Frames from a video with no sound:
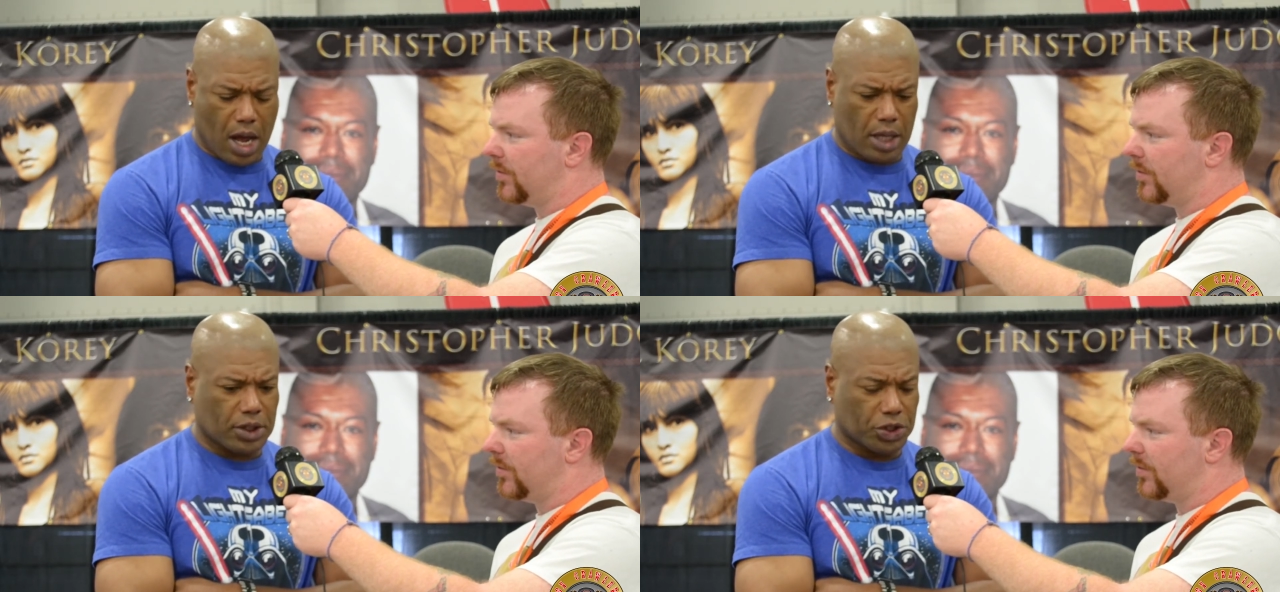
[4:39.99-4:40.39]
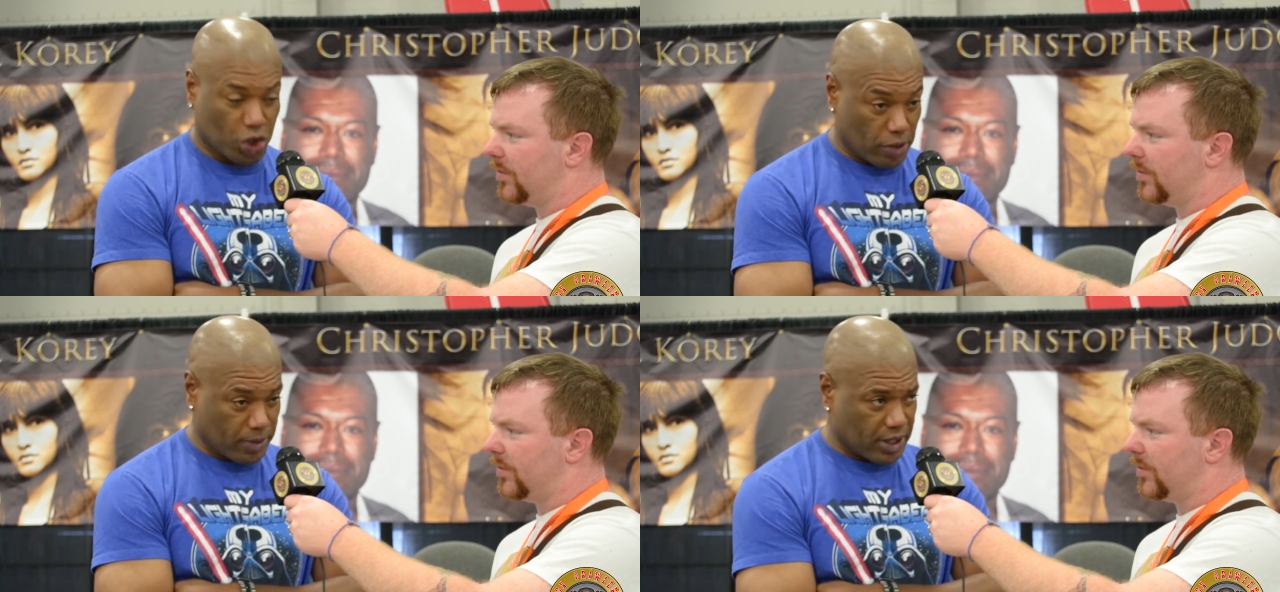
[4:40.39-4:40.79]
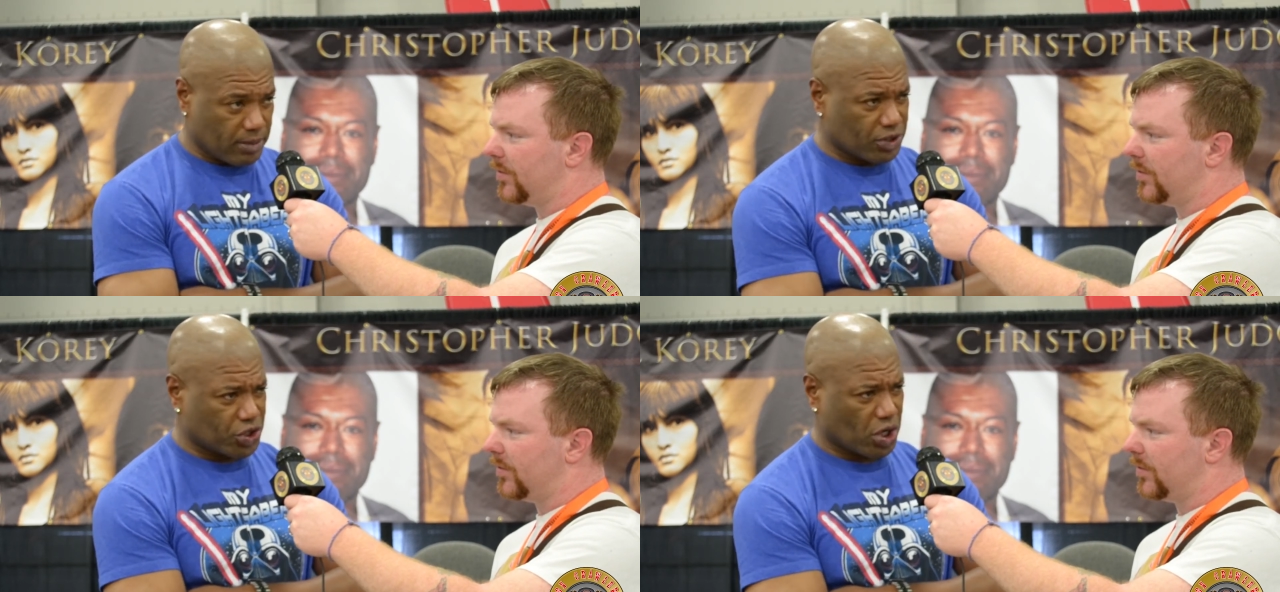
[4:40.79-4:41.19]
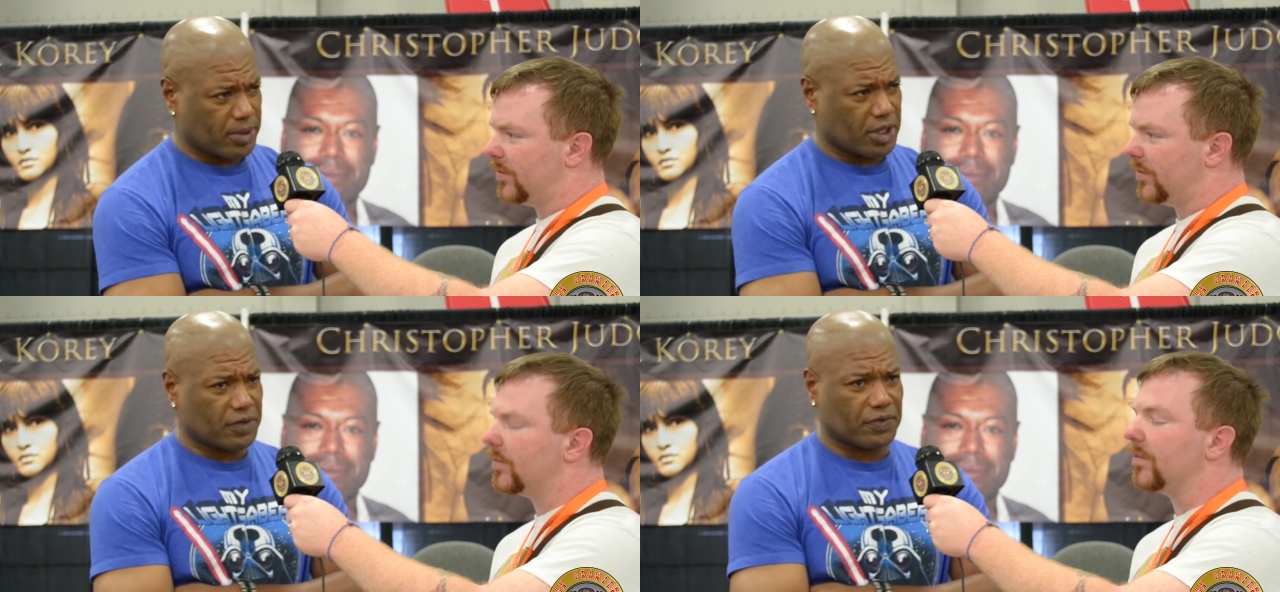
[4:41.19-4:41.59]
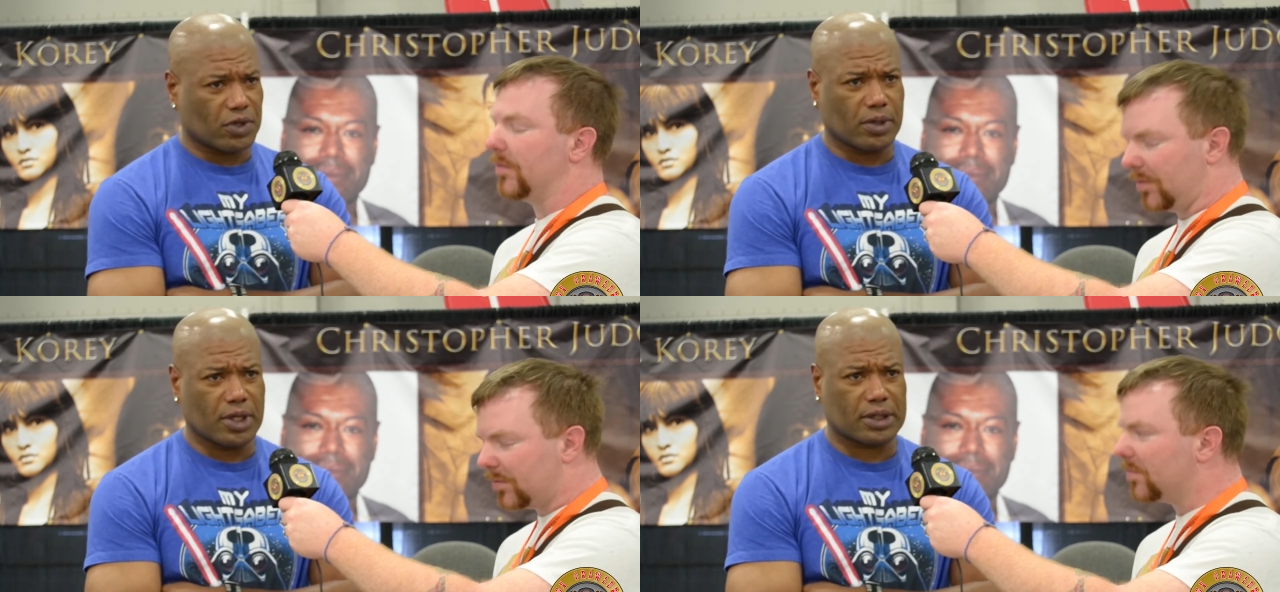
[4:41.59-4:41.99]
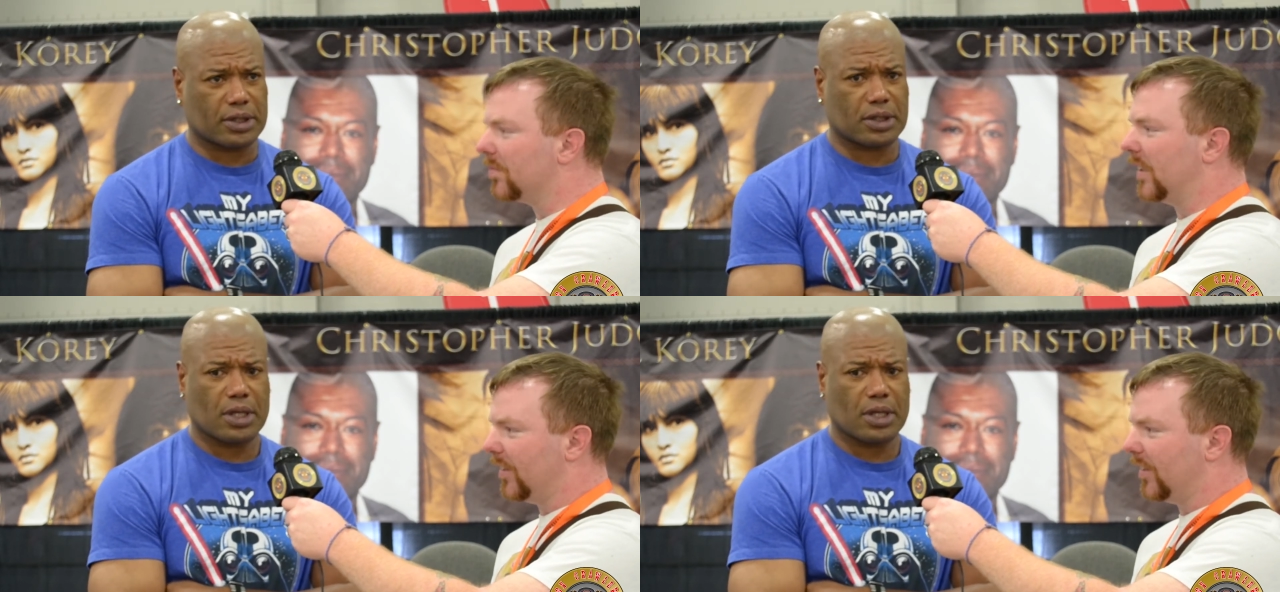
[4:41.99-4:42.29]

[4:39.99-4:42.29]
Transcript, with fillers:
Speaker 1: to Germany. I'm in Germany in a few weeks.